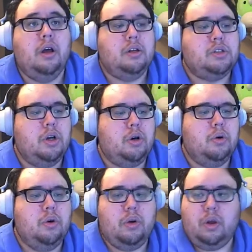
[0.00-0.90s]

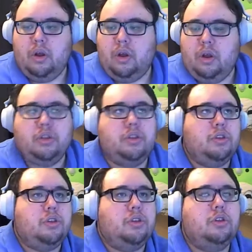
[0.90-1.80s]
So
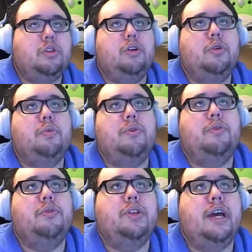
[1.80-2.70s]
the
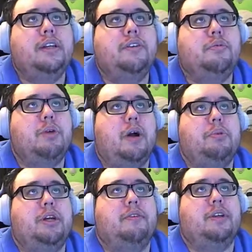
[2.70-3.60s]
reflective
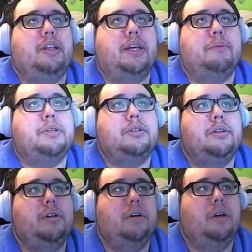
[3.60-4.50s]
property of an
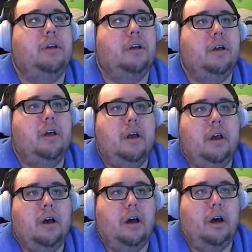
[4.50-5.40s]
ellipse
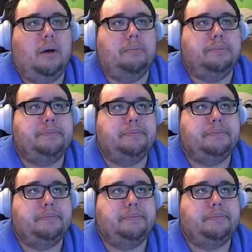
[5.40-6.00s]
um,